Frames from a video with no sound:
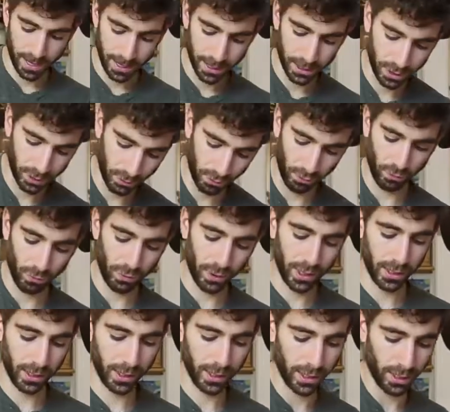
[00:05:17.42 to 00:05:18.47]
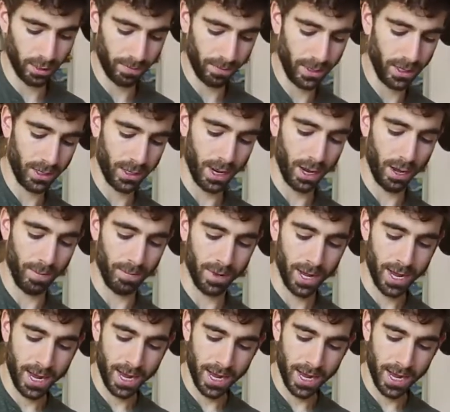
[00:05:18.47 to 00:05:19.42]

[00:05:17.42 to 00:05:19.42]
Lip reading: this is really going to become